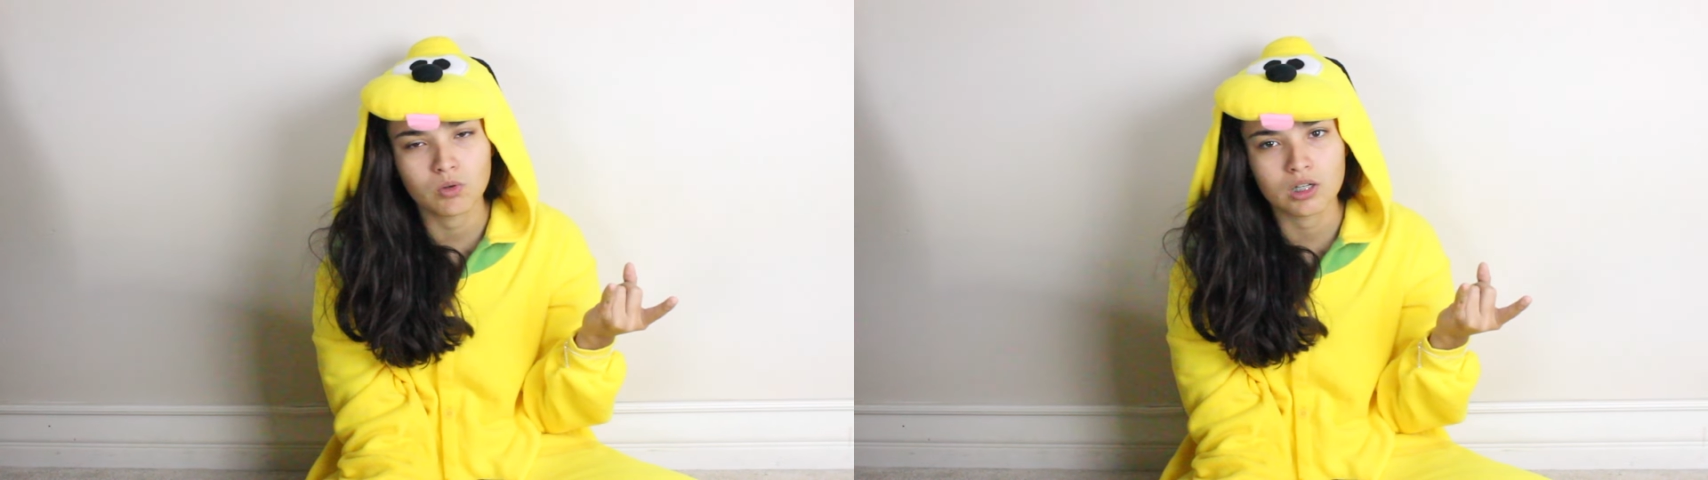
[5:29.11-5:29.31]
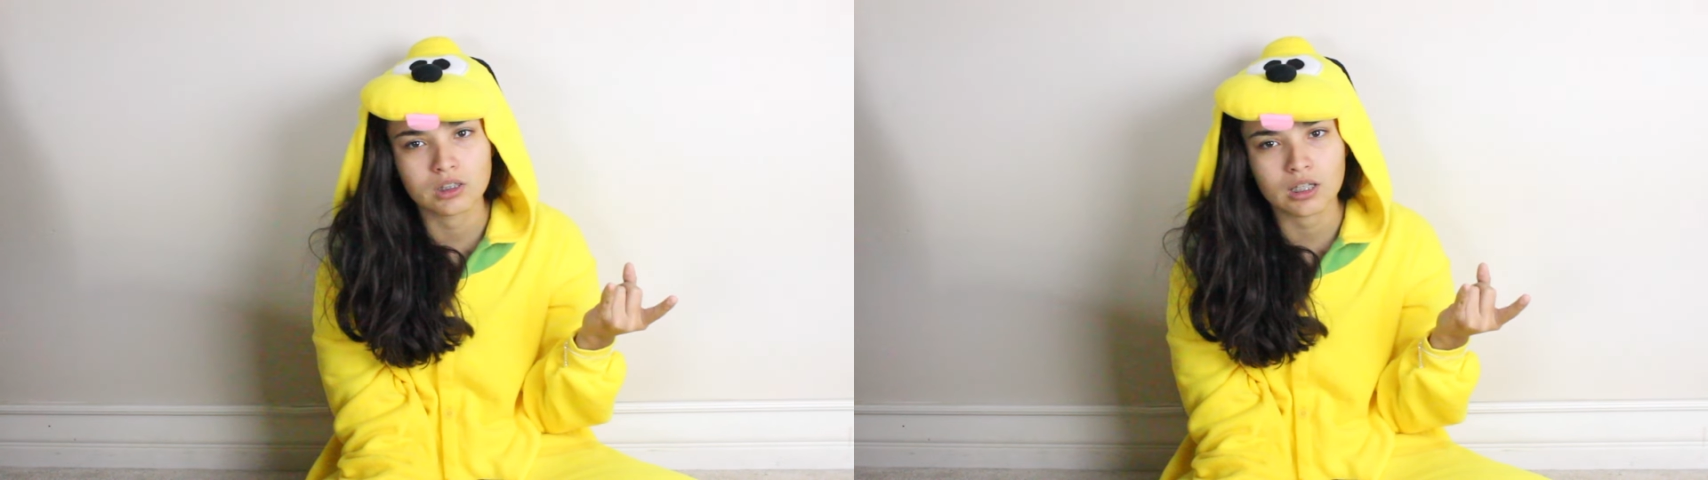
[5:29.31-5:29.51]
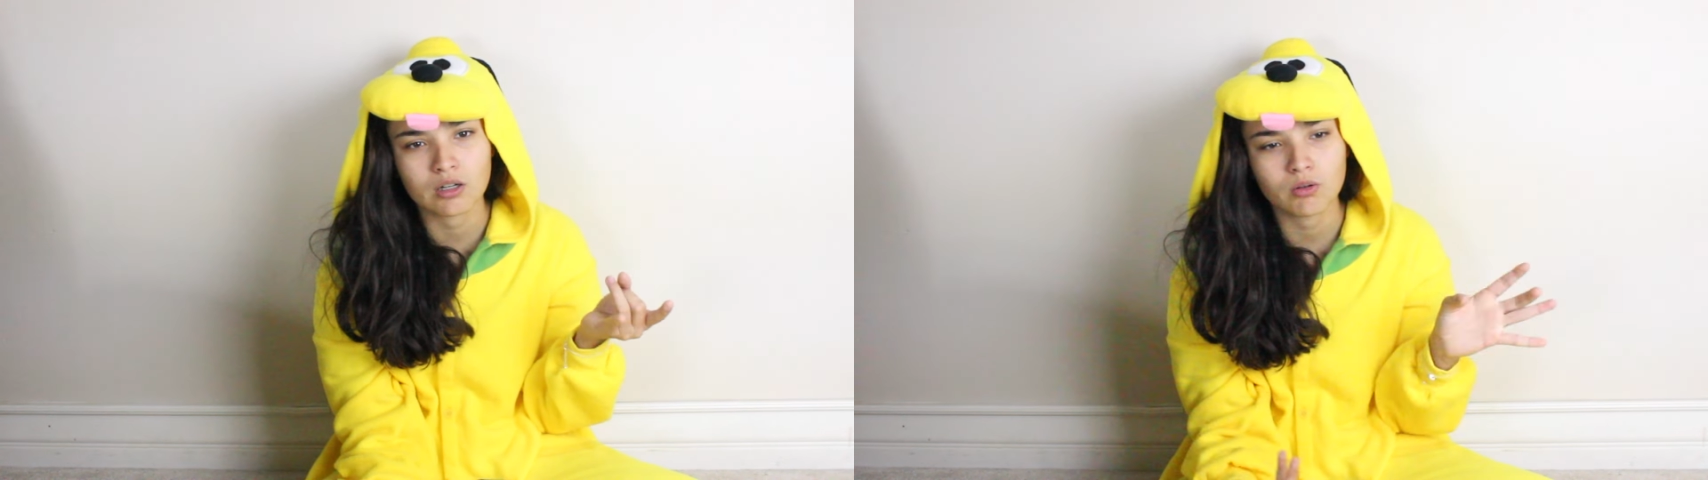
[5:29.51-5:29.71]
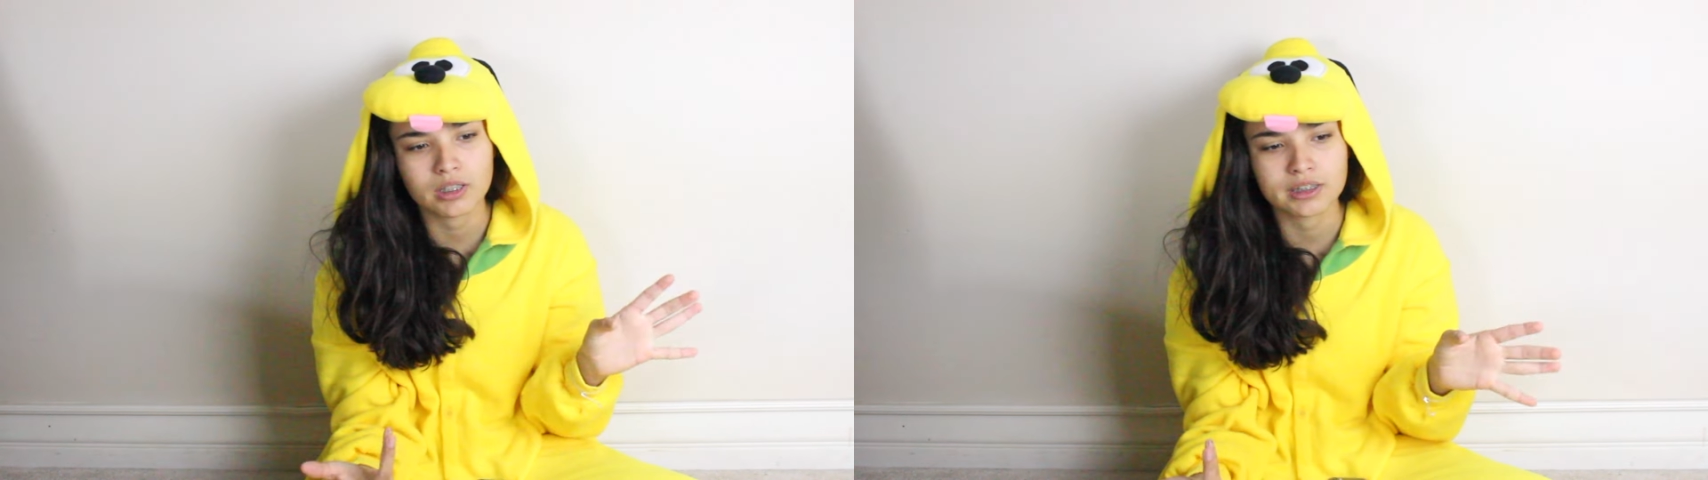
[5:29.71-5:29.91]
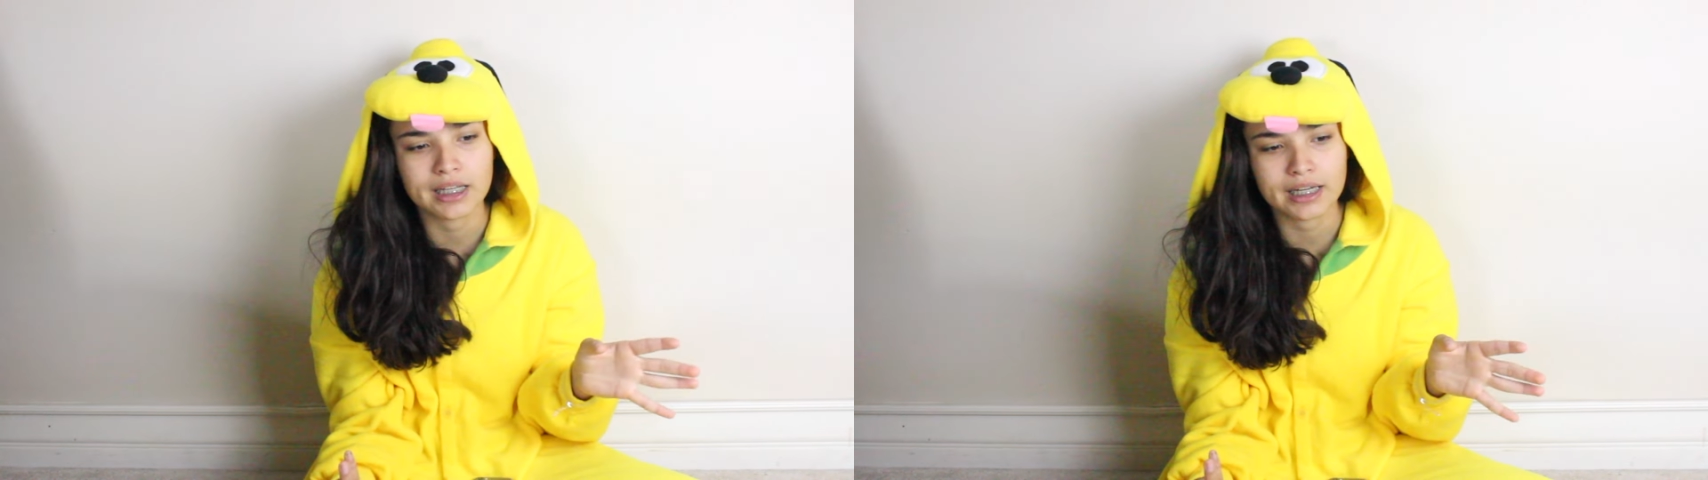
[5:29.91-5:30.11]
was, I don't
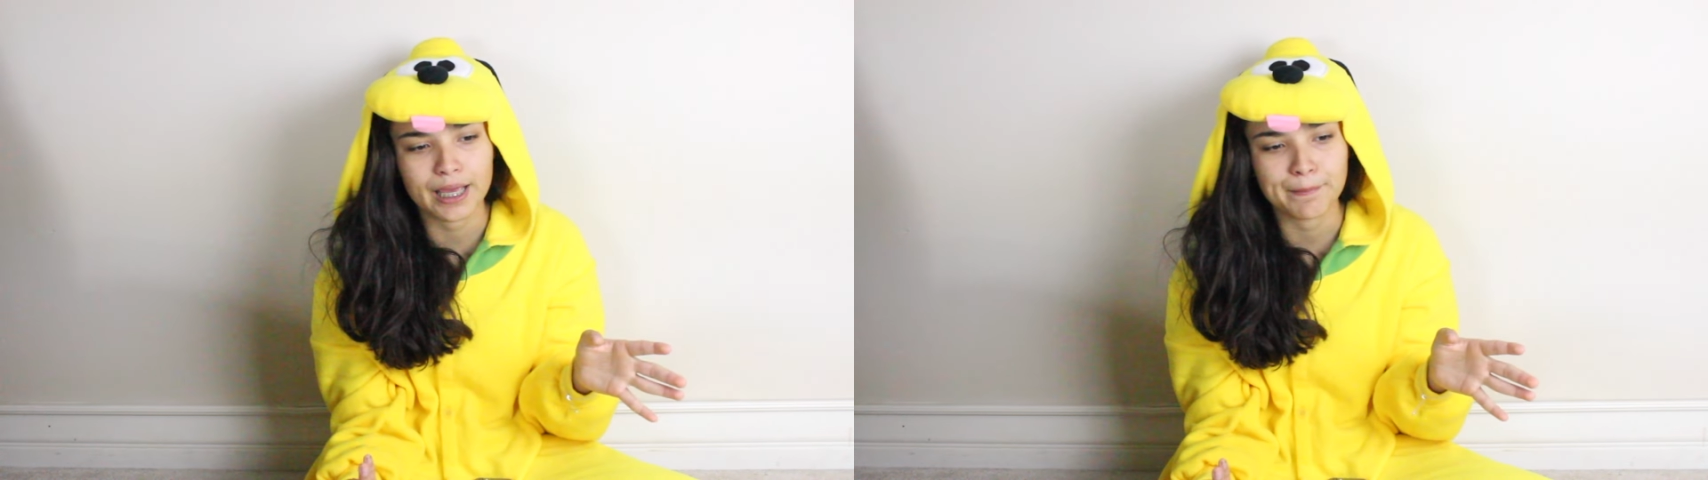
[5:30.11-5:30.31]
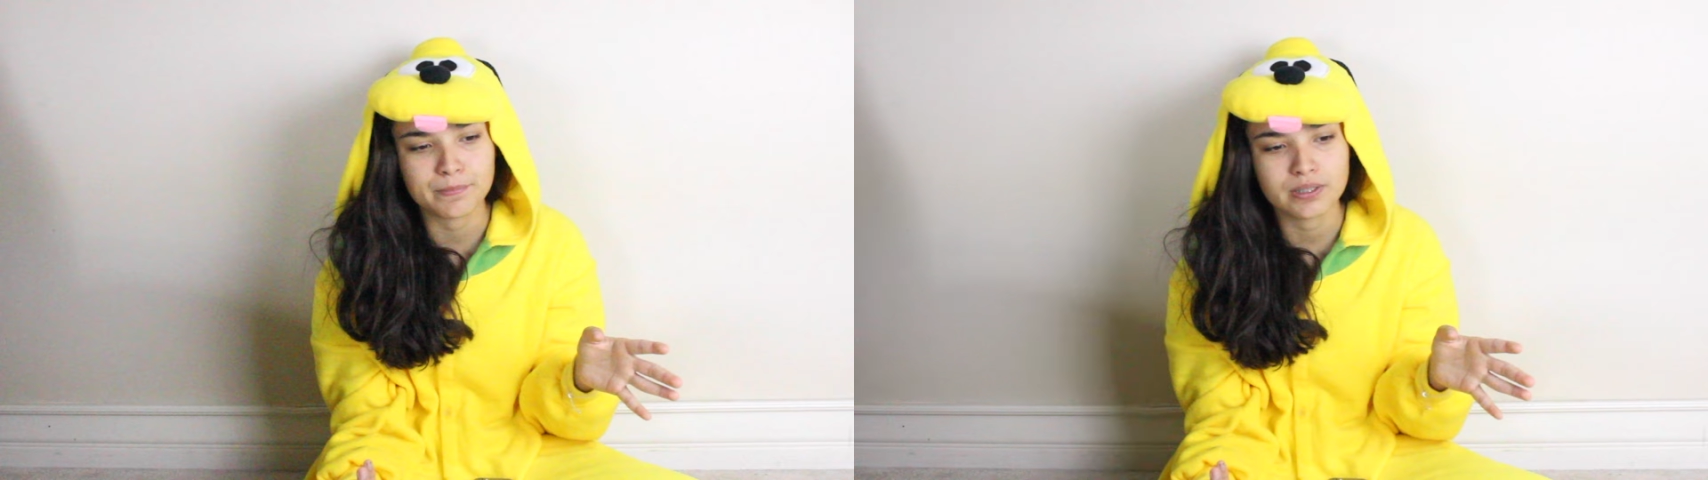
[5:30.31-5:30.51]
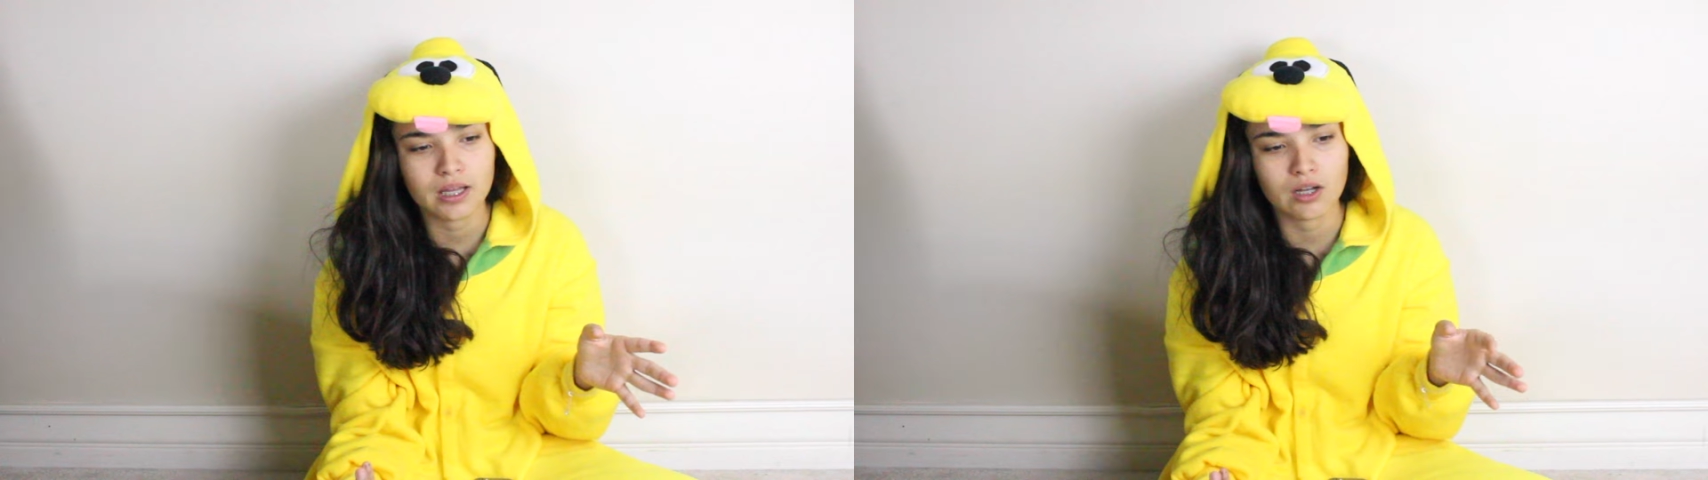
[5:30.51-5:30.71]
want to say names,